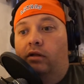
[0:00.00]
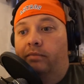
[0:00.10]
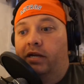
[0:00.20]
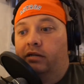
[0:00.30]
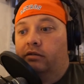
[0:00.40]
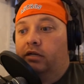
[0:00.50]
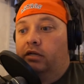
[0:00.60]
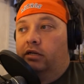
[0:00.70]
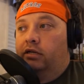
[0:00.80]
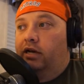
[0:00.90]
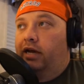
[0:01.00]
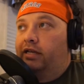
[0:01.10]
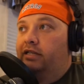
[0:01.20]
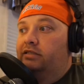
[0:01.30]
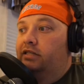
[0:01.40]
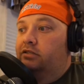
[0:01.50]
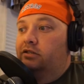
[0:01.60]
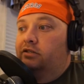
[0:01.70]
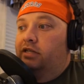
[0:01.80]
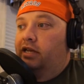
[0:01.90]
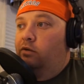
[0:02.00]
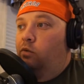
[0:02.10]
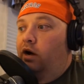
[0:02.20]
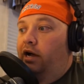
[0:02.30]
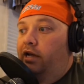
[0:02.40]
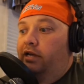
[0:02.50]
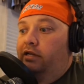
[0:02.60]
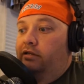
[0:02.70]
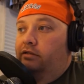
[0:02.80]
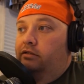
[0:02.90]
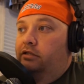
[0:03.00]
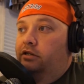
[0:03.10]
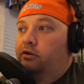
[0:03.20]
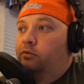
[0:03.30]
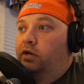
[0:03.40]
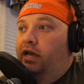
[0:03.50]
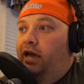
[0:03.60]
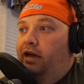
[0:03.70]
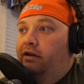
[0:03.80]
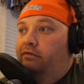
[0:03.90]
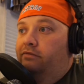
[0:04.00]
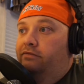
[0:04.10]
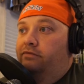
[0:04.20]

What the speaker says: I mean, I guess that's a good thing why, we have,